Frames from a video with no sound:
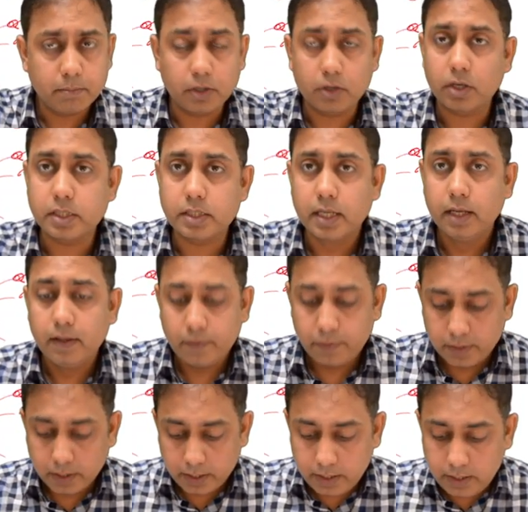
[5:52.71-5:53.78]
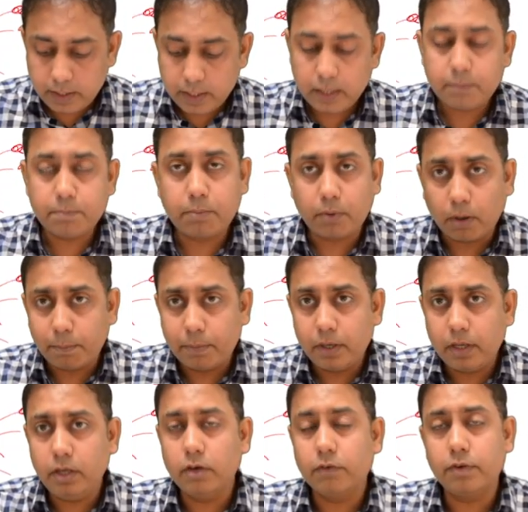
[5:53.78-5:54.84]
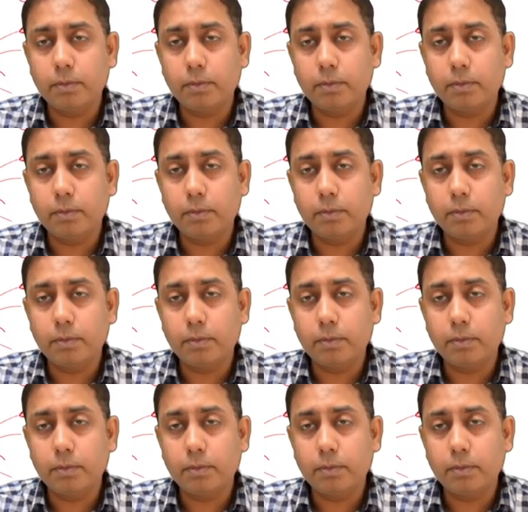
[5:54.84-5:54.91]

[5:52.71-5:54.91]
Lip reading: because the innate property of